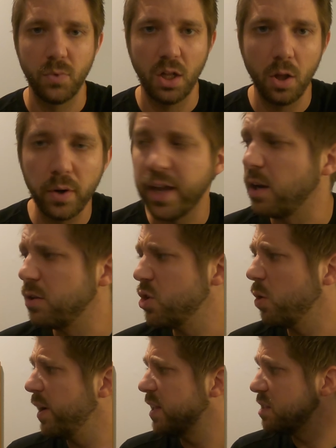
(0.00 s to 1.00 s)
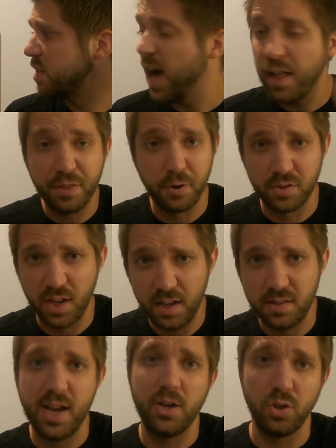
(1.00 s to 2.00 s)
Hello again. So it's not Thursday,
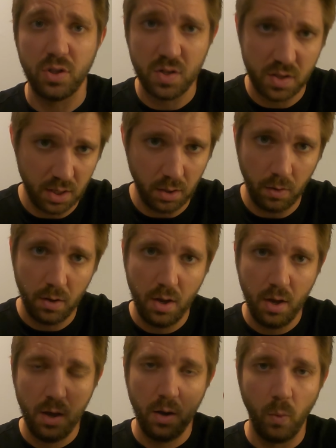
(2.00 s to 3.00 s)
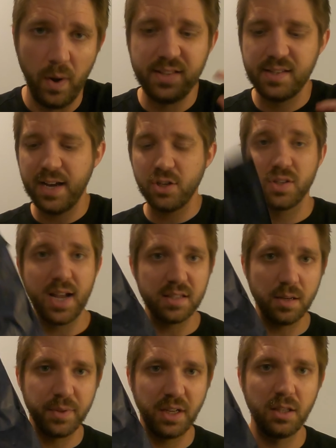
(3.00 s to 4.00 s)
it's actually still Wednesday. I just got
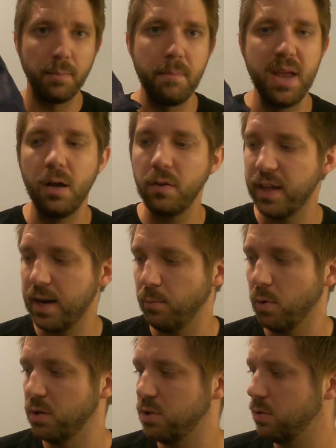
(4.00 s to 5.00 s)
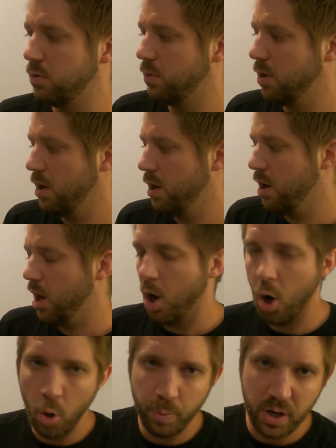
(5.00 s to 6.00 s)
something in the mail that I'm going to
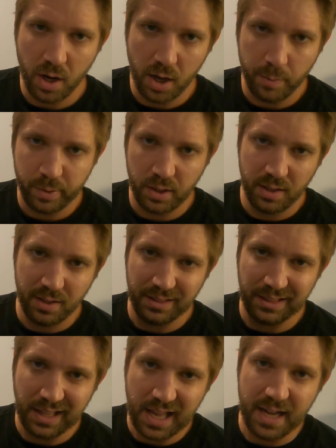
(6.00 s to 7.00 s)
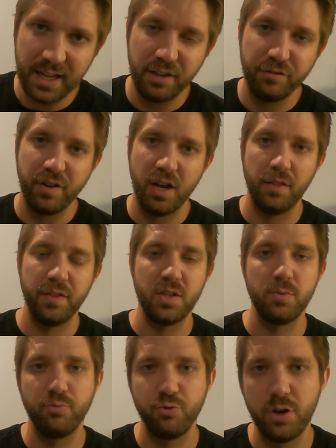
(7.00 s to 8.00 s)
open up live on
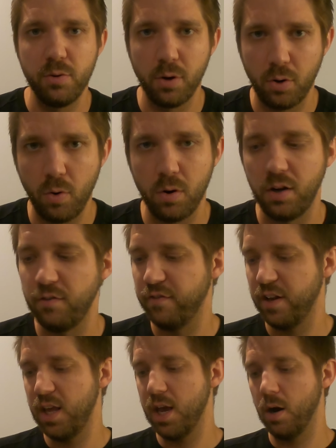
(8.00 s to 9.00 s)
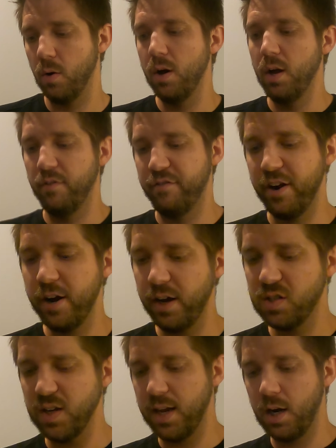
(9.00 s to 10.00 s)
this pre-recorded video. Very
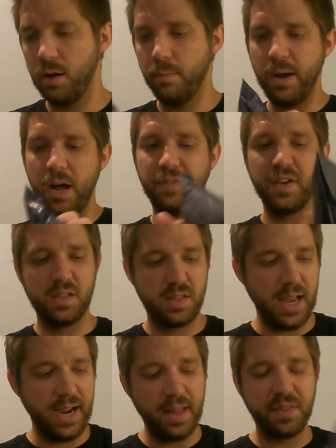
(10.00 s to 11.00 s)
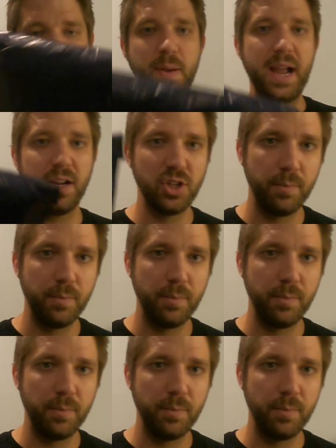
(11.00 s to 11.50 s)
excited about this. I got this package.